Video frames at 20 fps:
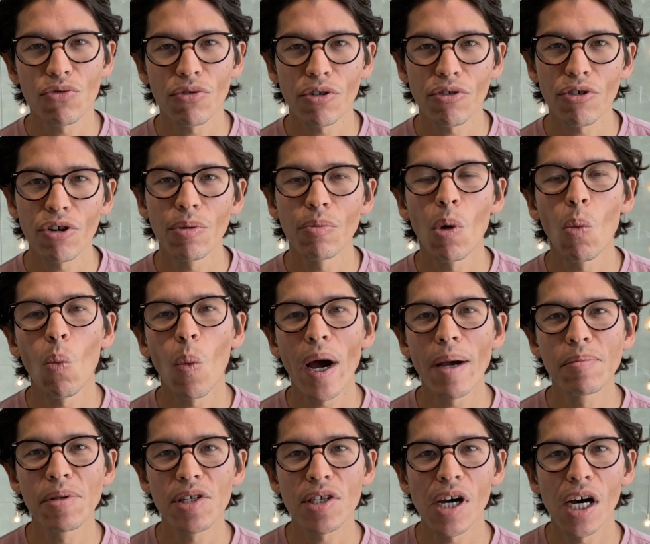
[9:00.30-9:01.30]
recruitment
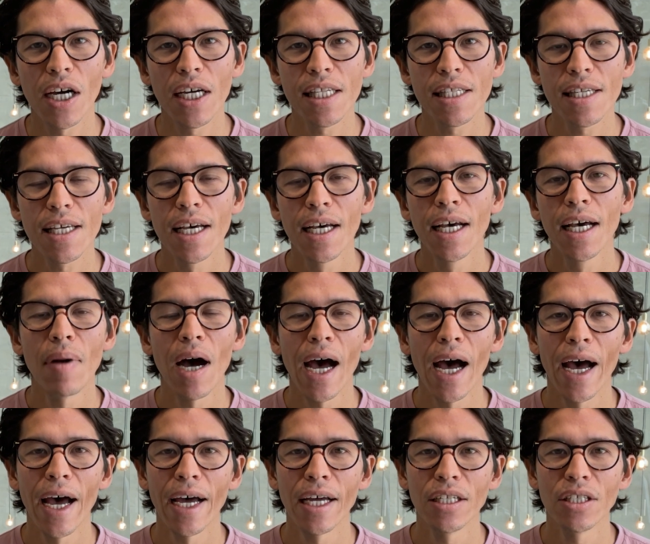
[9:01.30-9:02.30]
website.
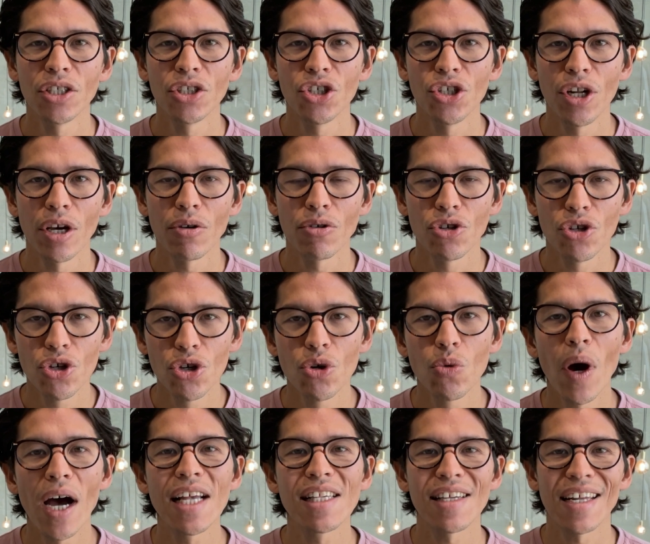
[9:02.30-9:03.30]
And, you know,
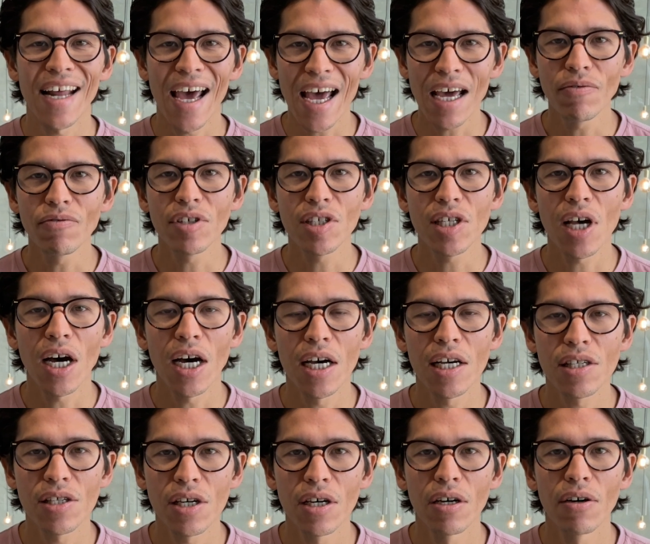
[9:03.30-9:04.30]
you as an
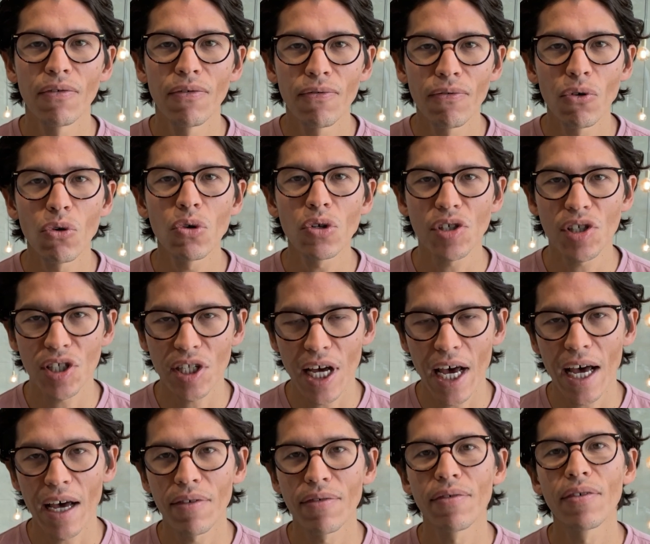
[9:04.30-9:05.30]
advertiser for
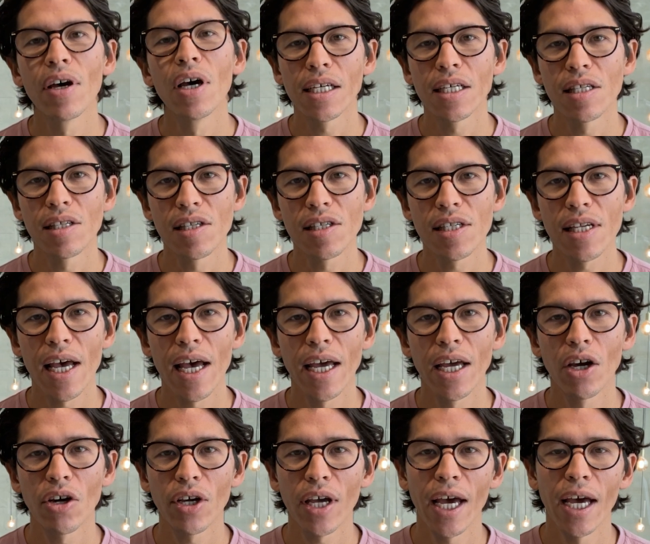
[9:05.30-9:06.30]
staff can
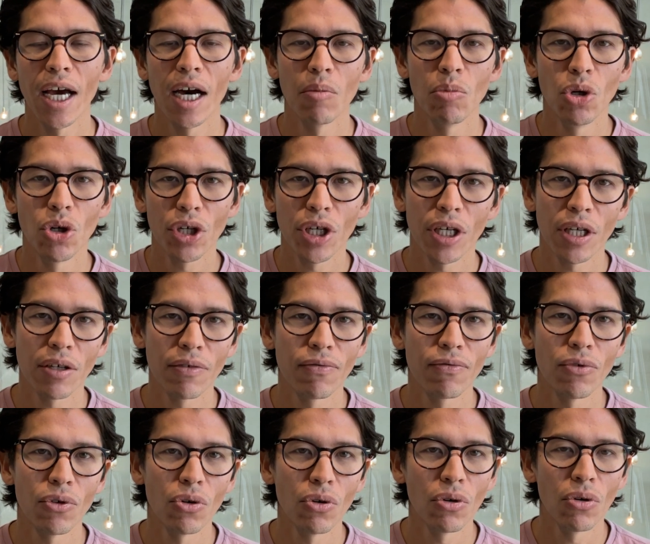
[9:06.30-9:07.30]
say, okay, I'm looking
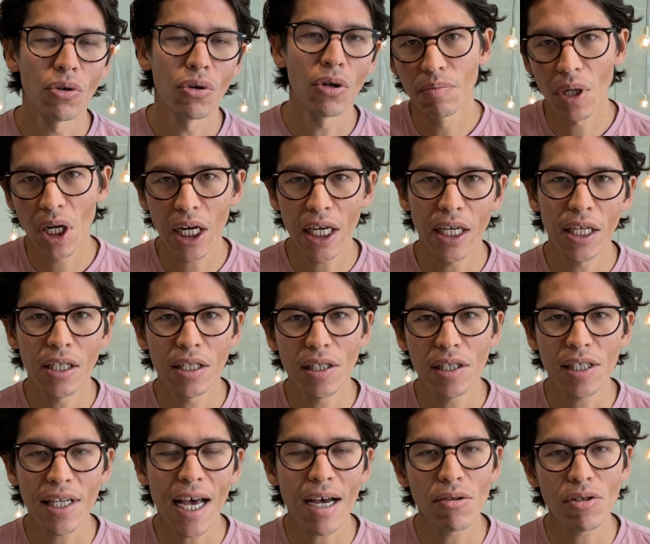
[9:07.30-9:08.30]
for
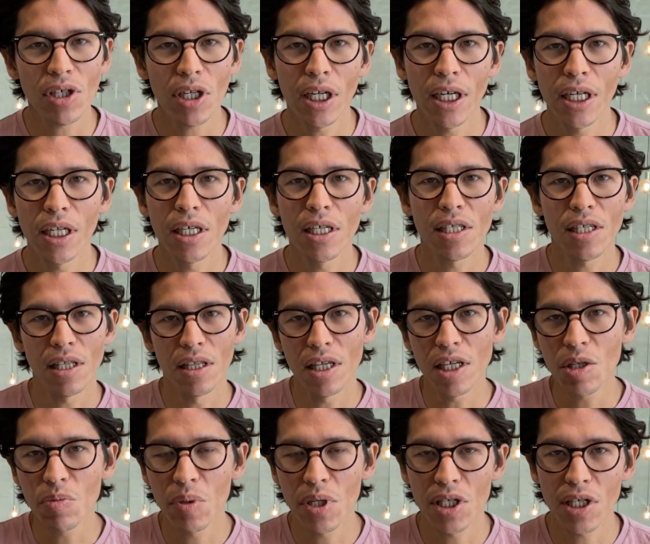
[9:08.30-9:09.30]
cleaners, house cleaners in
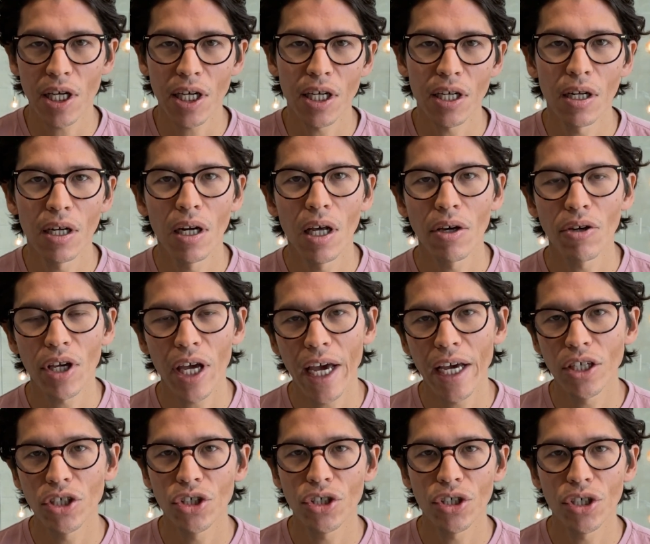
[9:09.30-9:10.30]
this particular
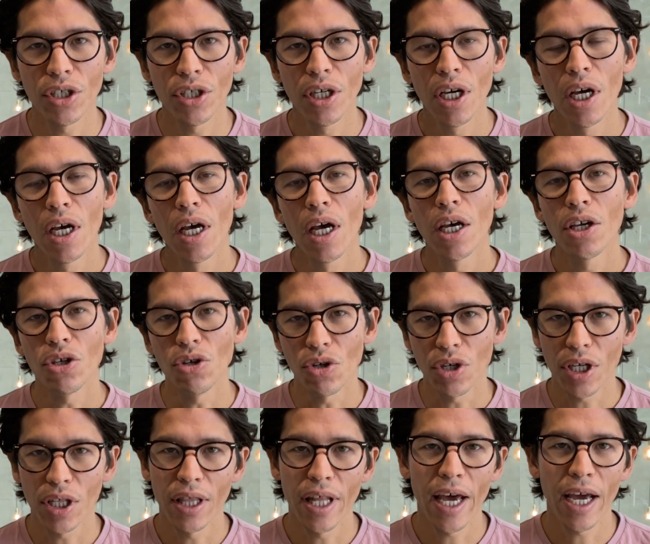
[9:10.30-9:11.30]
location. You
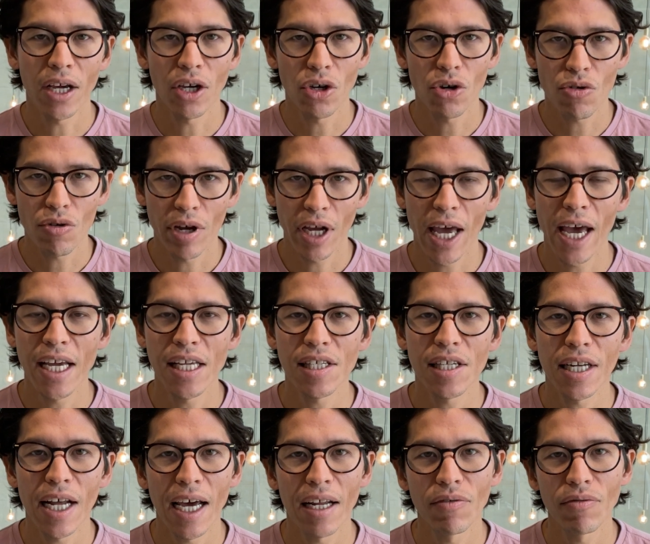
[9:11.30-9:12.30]
can then create
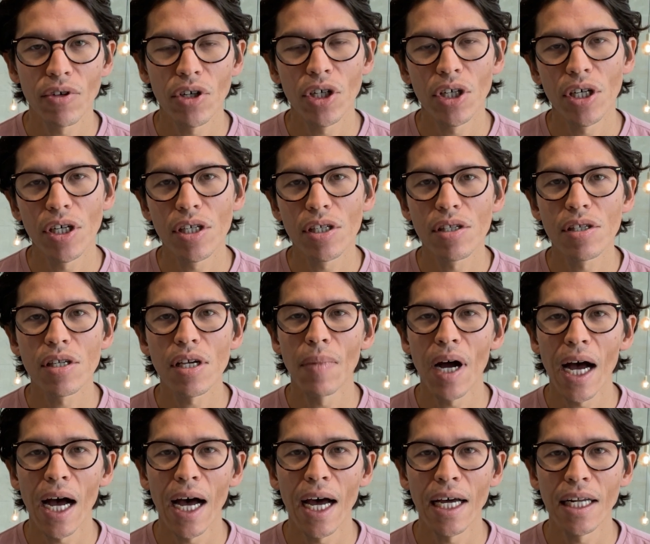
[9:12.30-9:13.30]
an advert,
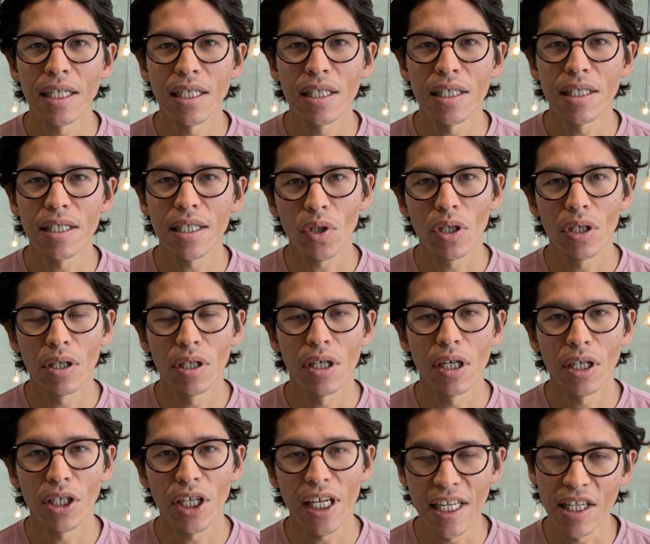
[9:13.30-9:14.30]
and
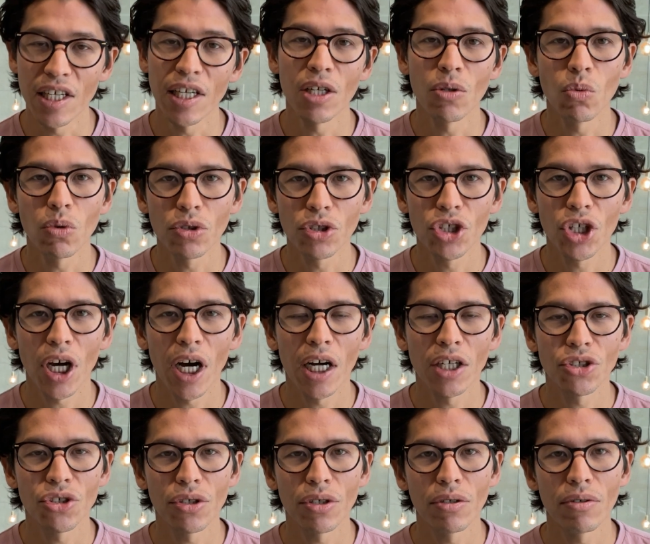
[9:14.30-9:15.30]
uh, Indeed will
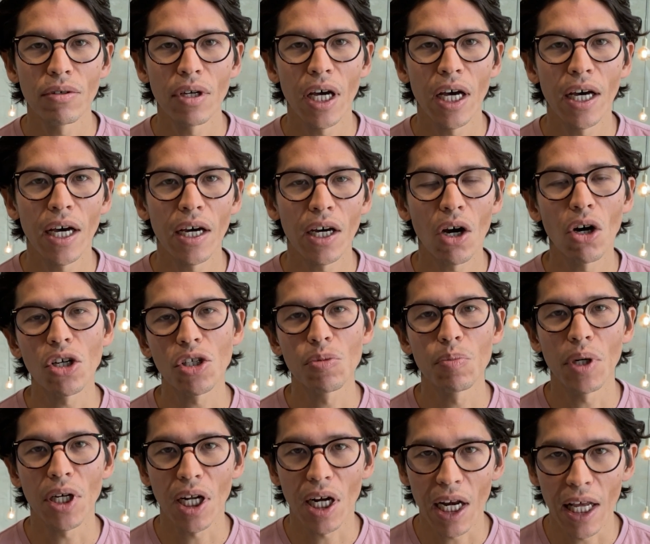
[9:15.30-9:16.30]
charge you uh, a cost
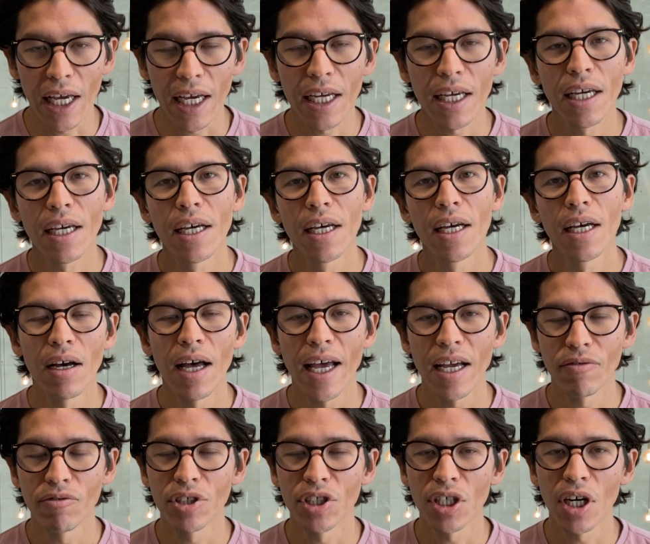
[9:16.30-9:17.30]
per click
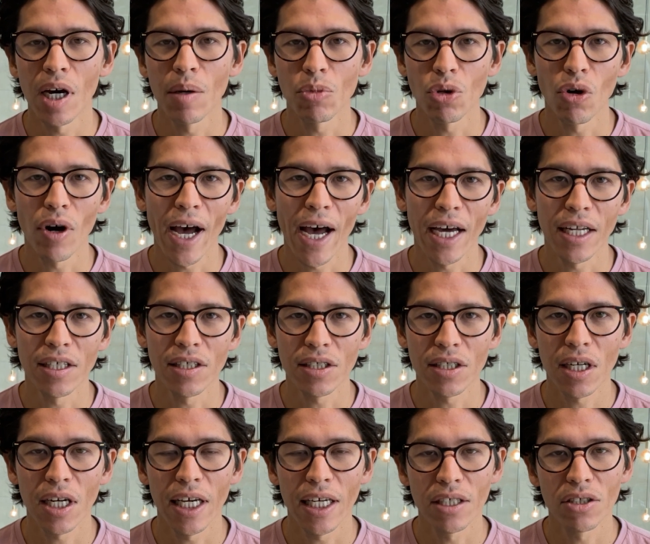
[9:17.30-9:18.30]
every time your ad is
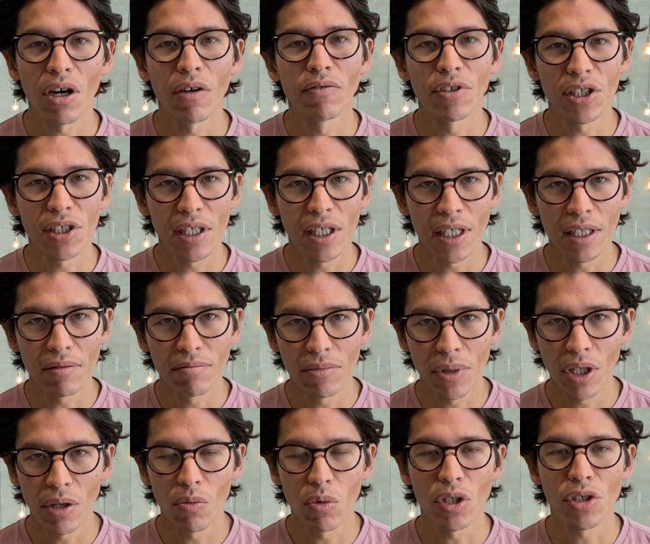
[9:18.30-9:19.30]
clicked. Obviously,
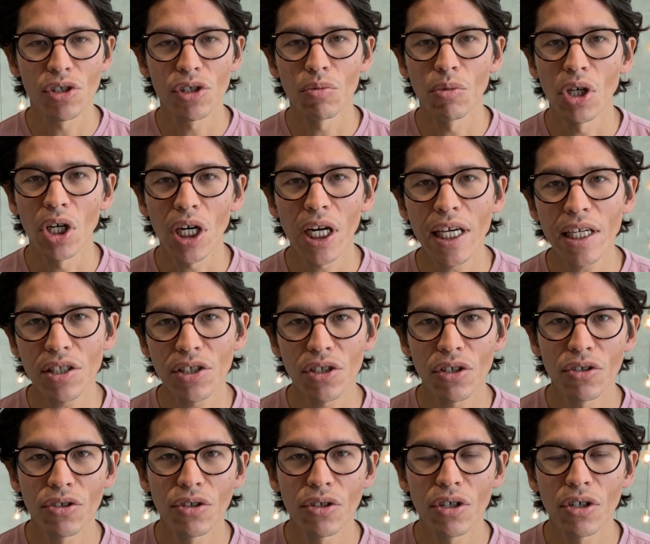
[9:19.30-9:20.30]
you know, once someone clicks
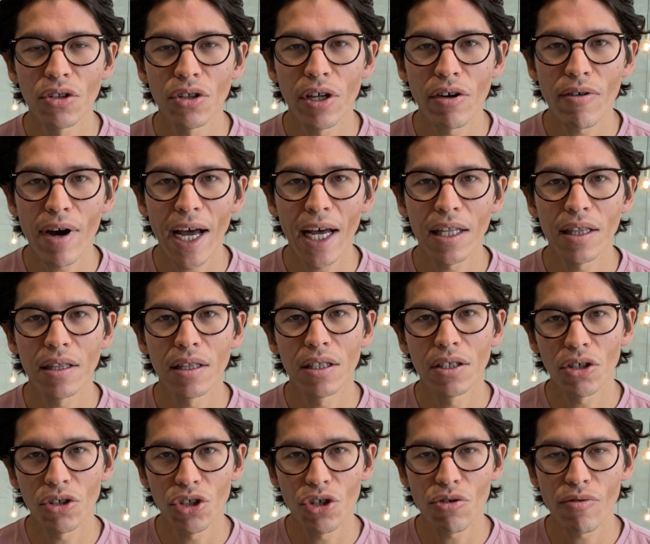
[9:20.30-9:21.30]
on, on their ad,
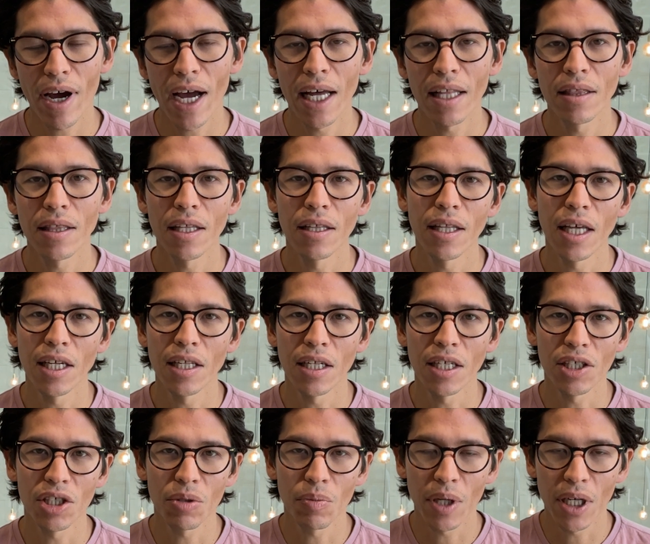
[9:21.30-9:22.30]
on your ad, then there
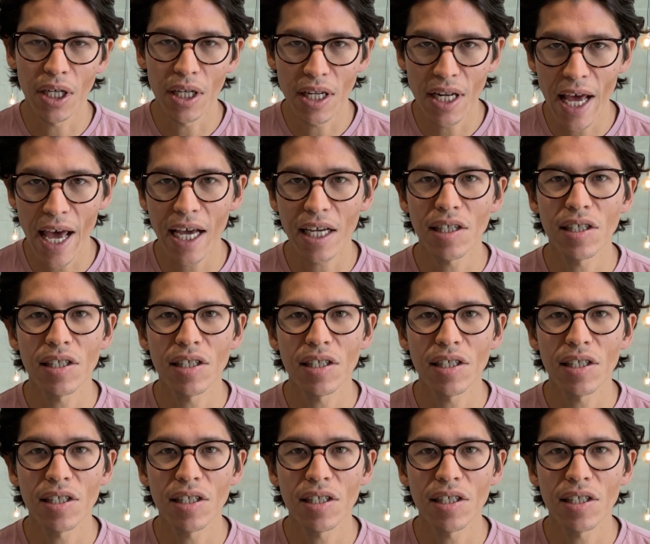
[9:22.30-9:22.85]
needs to be a next